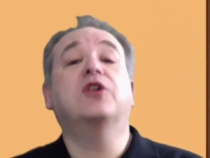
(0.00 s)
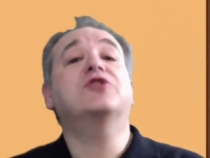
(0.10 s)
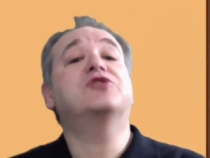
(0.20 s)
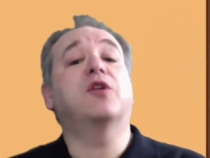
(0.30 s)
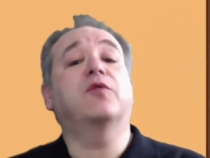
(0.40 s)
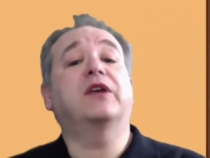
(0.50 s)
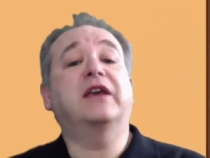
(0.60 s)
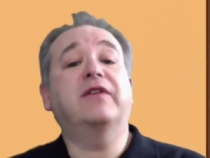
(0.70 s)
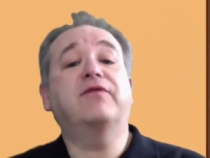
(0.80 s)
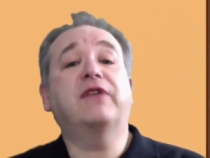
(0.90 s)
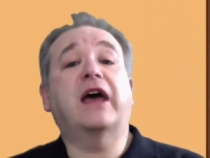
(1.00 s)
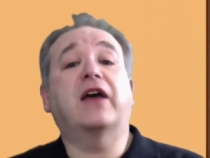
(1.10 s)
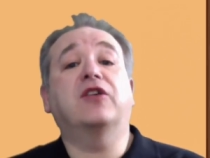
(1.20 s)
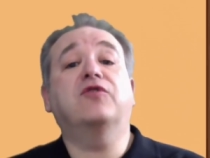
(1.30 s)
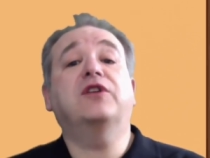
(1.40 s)
So, given that,
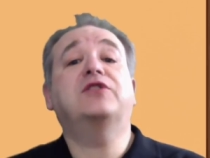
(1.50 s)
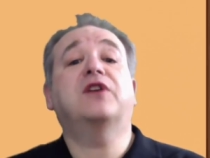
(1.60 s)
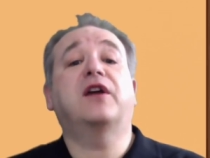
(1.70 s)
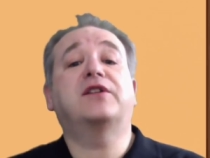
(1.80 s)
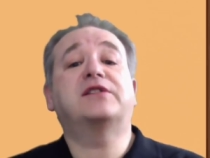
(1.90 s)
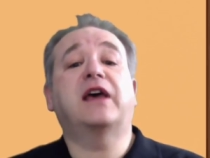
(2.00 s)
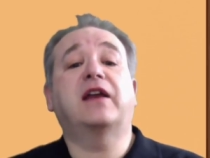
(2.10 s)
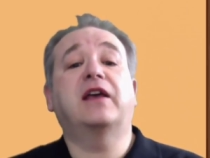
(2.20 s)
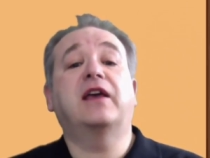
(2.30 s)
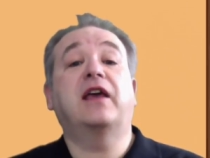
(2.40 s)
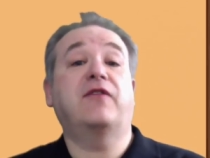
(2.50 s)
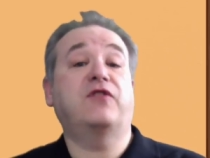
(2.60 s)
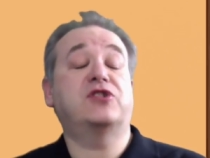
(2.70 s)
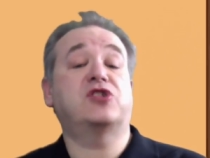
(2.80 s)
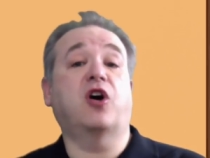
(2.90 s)
you need to understand if
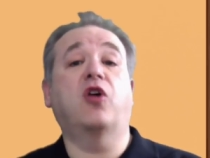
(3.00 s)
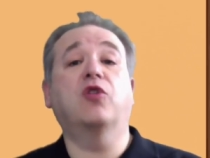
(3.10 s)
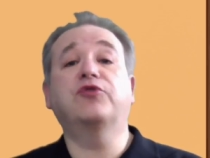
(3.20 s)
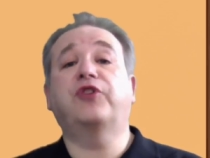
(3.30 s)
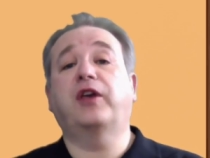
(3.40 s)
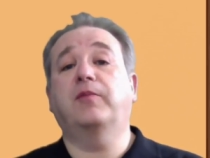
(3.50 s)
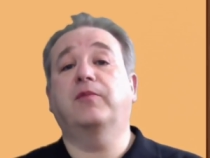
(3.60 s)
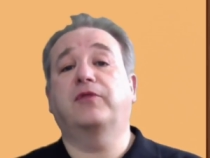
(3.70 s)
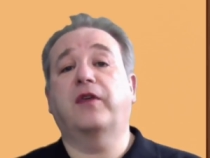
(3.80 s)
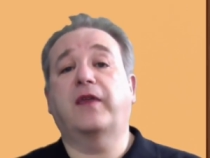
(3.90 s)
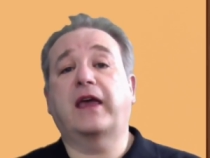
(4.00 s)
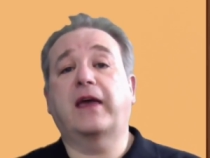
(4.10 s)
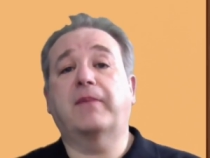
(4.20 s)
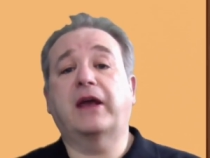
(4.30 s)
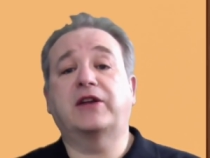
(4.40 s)
it's the whole team that they
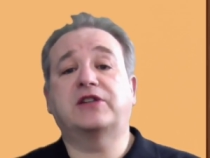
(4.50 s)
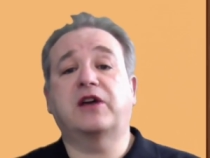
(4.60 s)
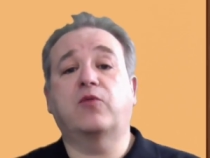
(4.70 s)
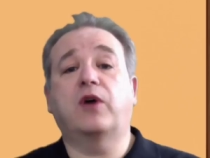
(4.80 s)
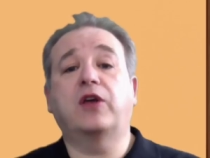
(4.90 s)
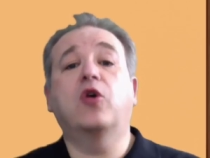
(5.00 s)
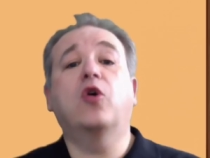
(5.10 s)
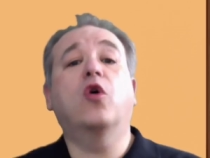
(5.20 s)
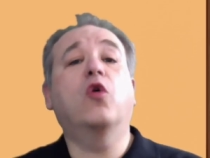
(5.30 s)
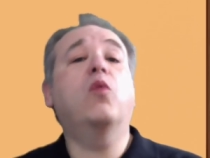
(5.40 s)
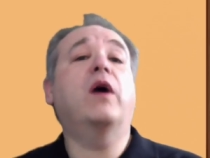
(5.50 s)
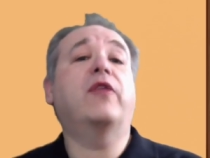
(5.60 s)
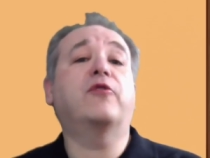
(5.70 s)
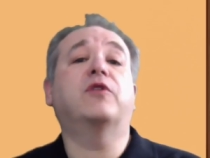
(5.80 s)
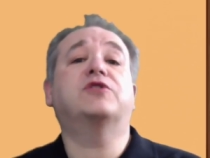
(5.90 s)
get managed that way or
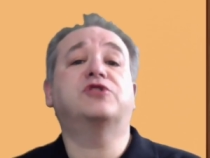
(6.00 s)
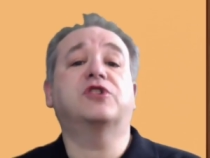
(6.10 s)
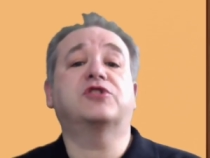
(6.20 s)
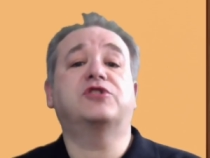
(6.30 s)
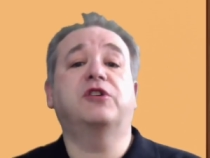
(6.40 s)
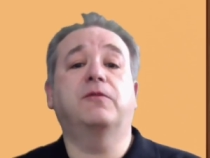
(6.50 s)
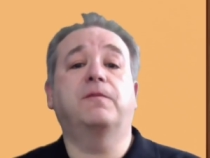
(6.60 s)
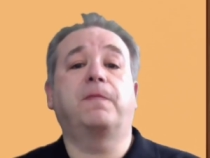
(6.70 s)
whether it's just you.